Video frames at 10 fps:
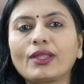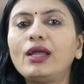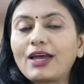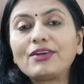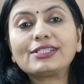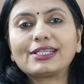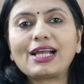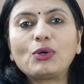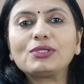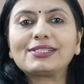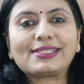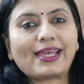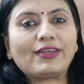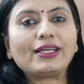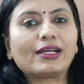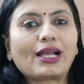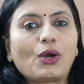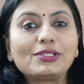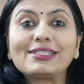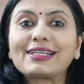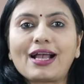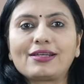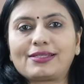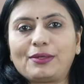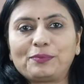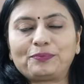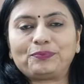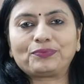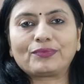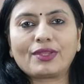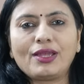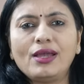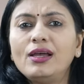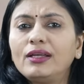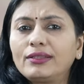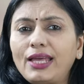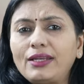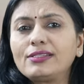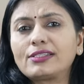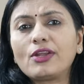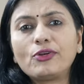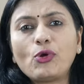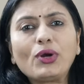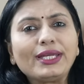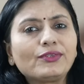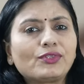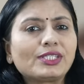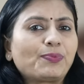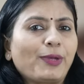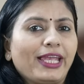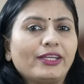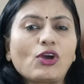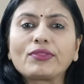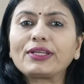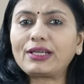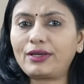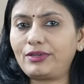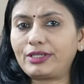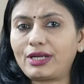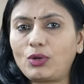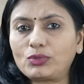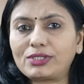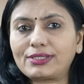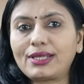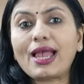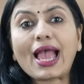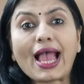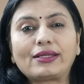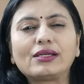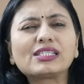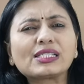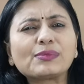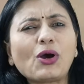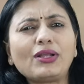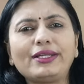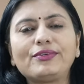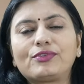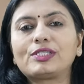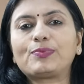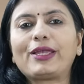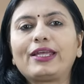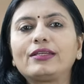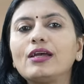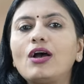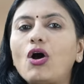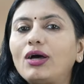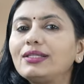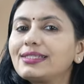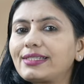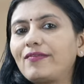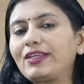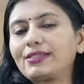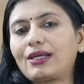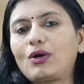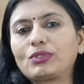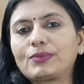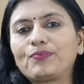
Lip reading: Current account, saving account, CASA. There is no interest paid on the current accounts and a small interest paid on savings account.